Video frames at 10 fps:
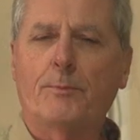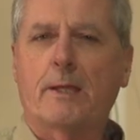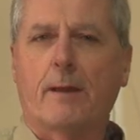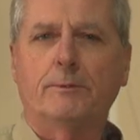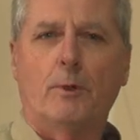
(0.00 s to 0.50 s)

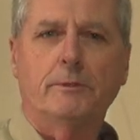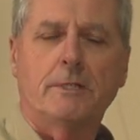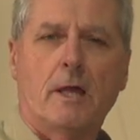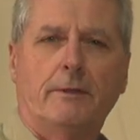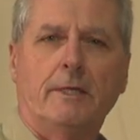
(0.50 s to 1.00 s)
week I was
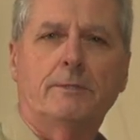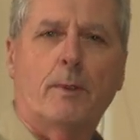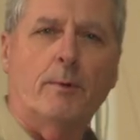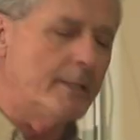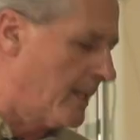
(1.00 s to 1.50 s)
roasting on this.
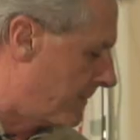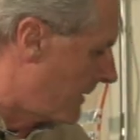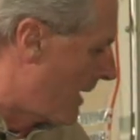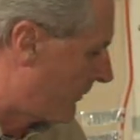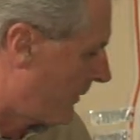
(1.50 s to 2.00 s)
We were
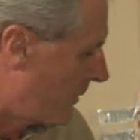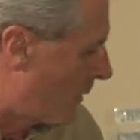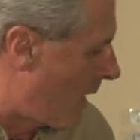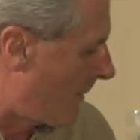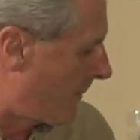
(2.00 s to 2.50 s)
testing out the new
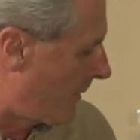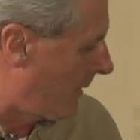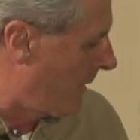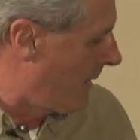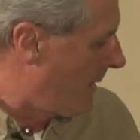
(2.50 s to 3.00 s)
hopper
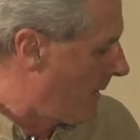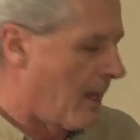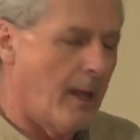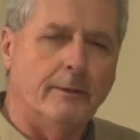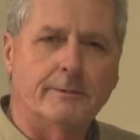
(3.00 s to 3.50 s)

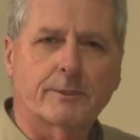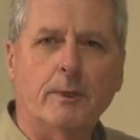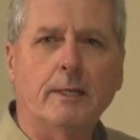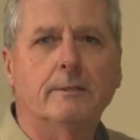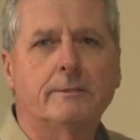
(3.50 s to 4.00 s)
and
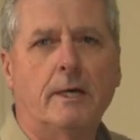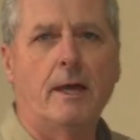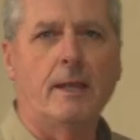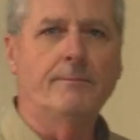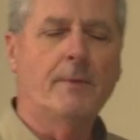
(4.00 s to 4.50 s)
screen
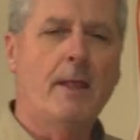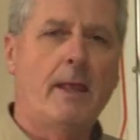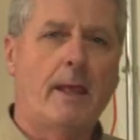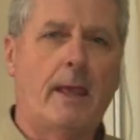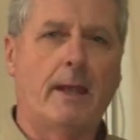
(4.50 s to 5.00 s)
design,
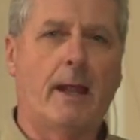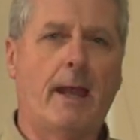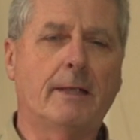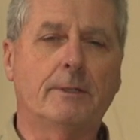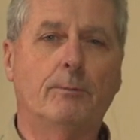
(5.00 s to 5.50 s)
and I
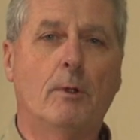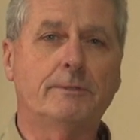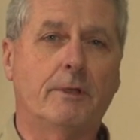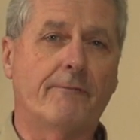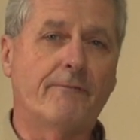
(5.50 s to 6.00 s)
actually
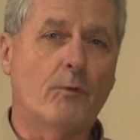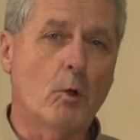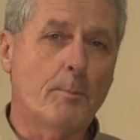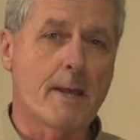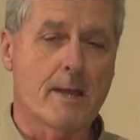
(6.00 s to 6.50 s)
roasted a
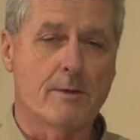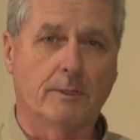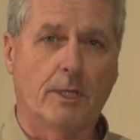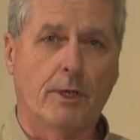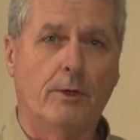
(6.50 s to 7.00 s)

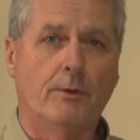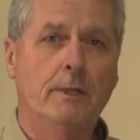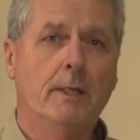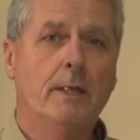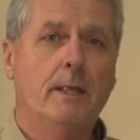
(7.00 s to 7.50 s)
4-pound load
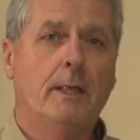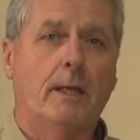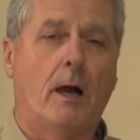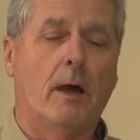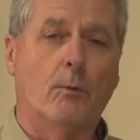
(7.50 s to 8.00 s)

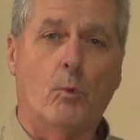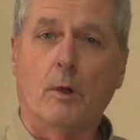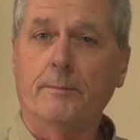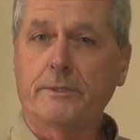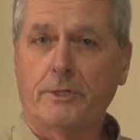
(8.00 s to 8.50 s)
on a
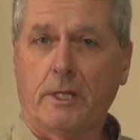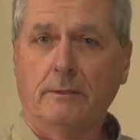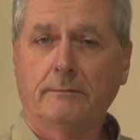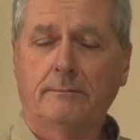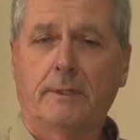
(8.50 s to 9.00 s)
warm
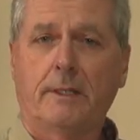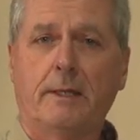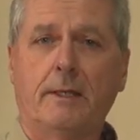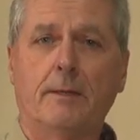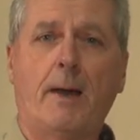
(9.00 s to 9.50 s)
machine
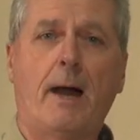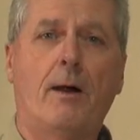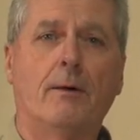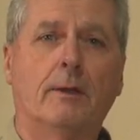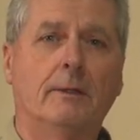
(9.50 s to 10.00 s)
in
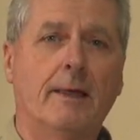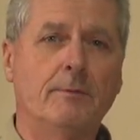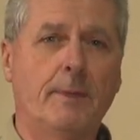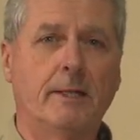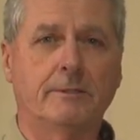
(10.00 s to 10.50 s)
about
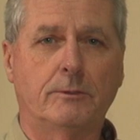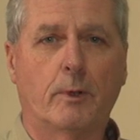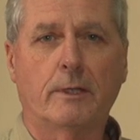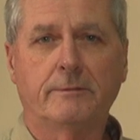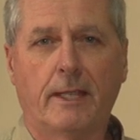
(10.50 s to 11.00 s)
11 minutes and
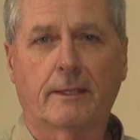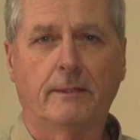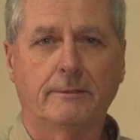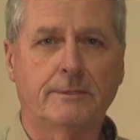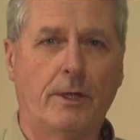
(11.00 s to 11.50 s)
20
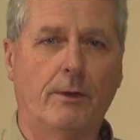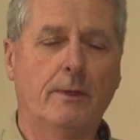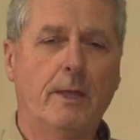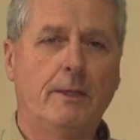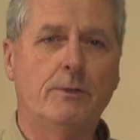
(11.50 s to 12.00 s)
seconds. So
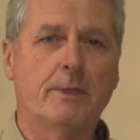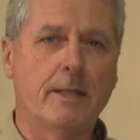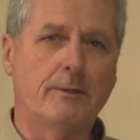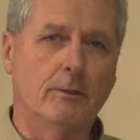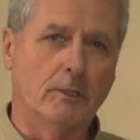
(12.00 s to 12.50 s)
you
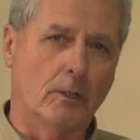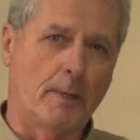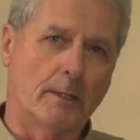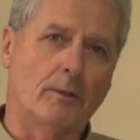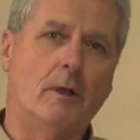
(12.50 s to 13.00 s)
can do a little
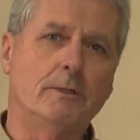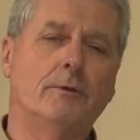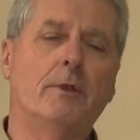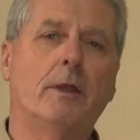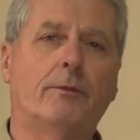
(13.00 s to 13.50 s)
bit
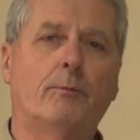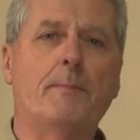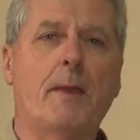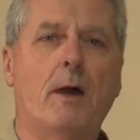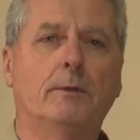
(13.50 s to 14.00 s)
larger than a
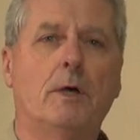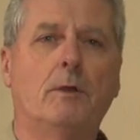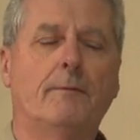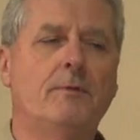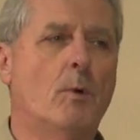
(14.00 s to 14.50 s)
3-pound
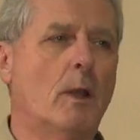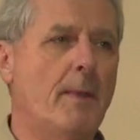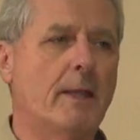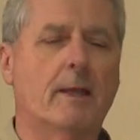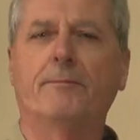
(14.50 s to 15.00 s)
load if you want to
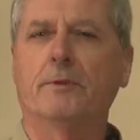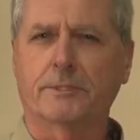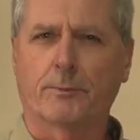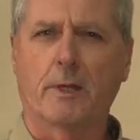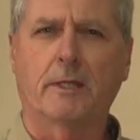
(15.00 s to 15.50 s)
make up for the
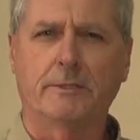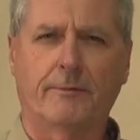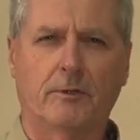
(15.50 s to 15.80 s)
shrinkage if